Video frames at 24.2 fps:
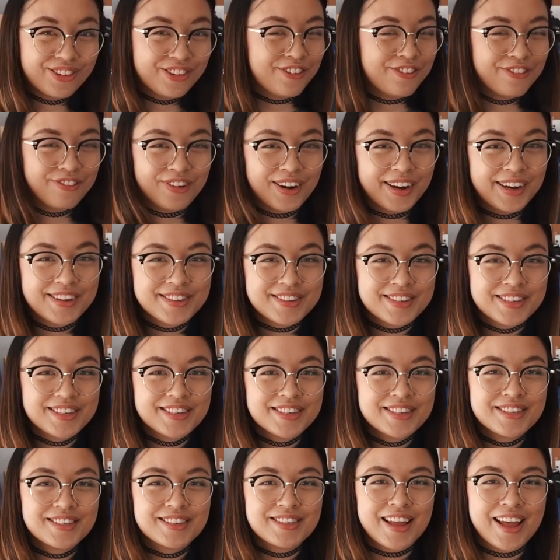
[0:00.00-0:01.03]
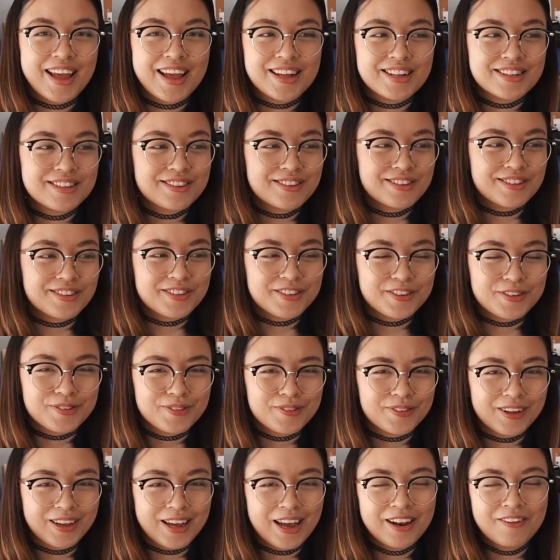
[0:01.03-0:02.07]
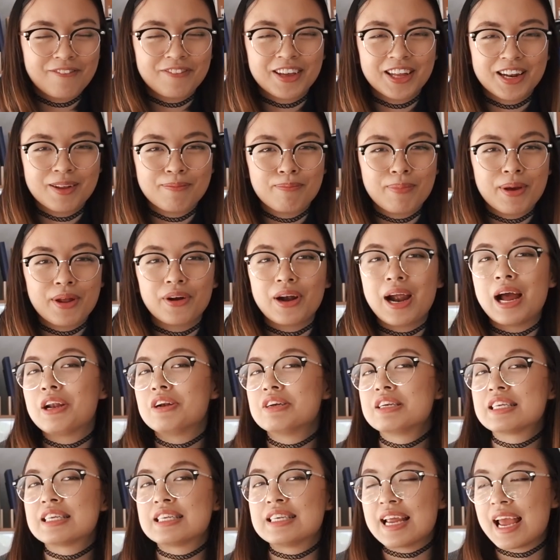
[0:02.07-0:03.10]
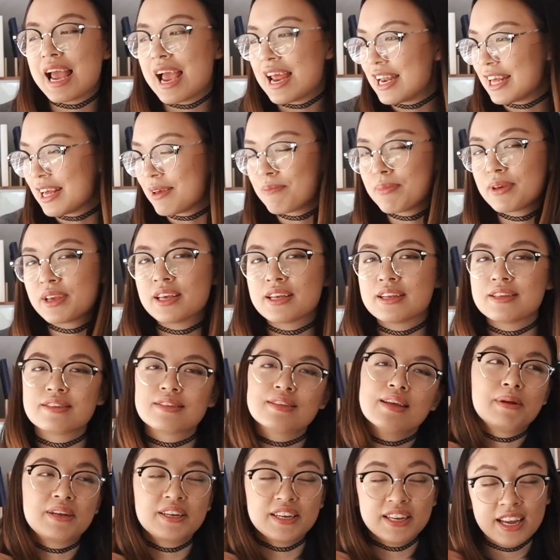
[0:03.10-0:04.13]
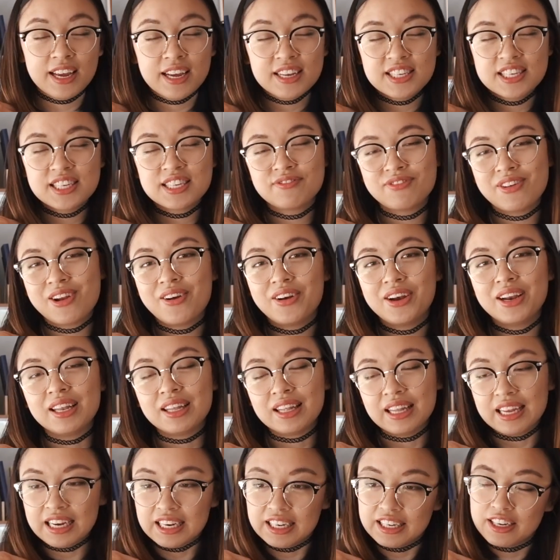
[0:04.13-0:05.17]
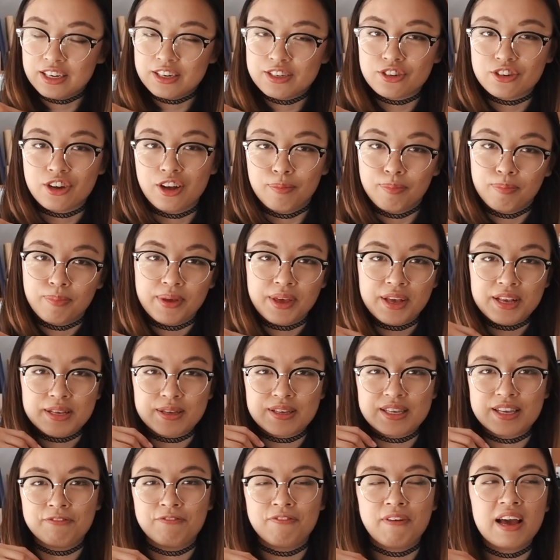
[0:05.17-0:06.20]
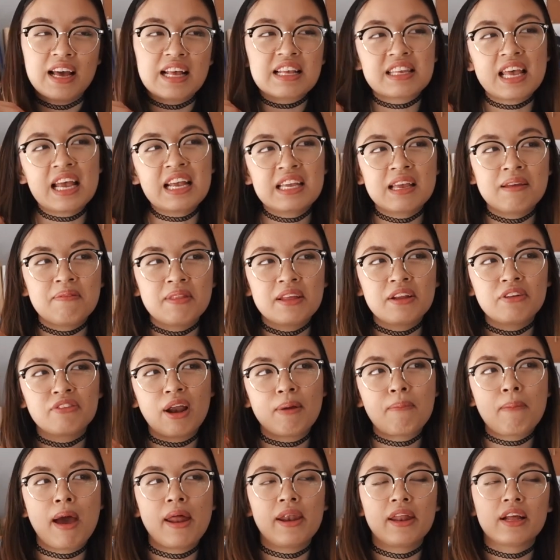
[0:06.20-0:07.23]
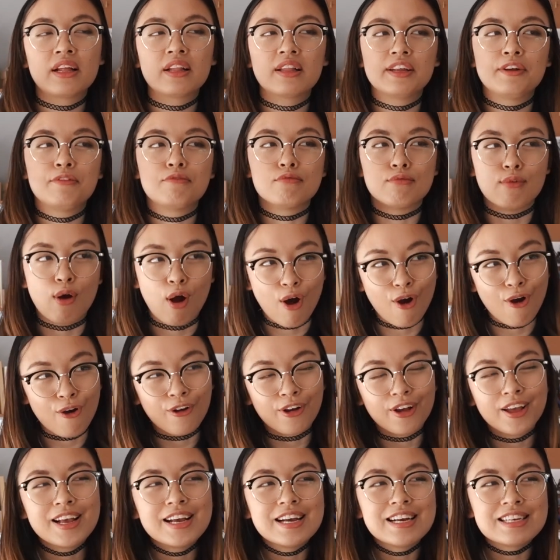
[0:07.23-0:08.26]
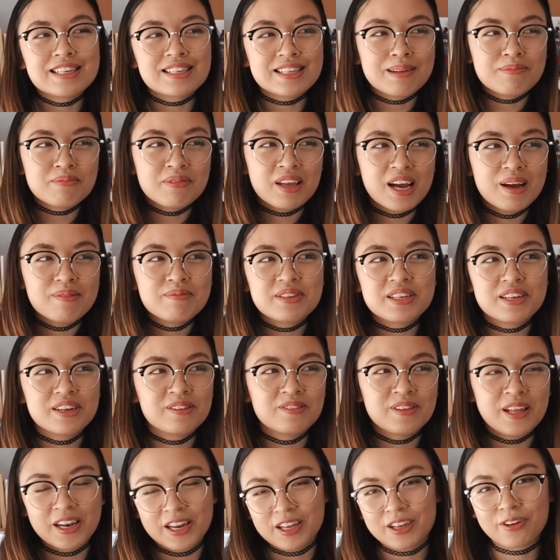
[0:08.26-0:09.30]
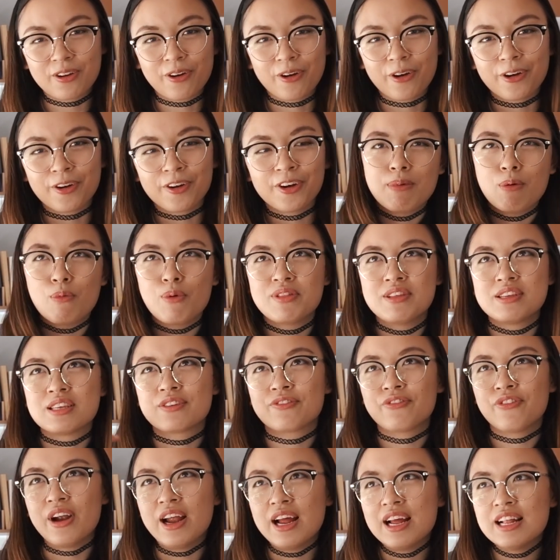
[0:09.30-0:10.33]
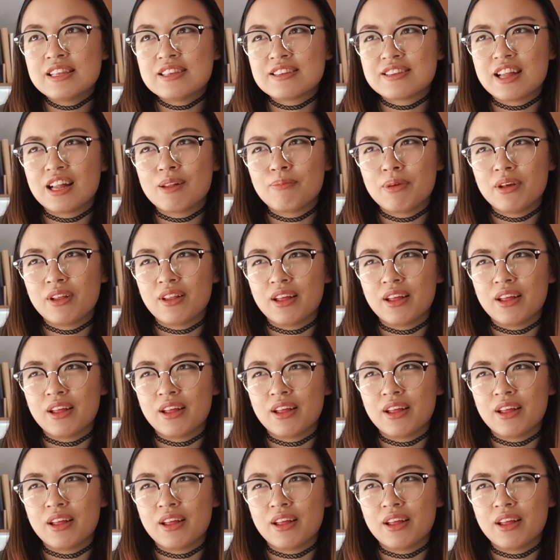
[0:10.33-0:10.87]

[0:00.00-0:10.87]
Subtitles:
new phrases and to kind of get a better understanding, because Matthias is very lenient on me. If I say something grammatically wrong, sometimes he'll let it go, but with his friends they'll be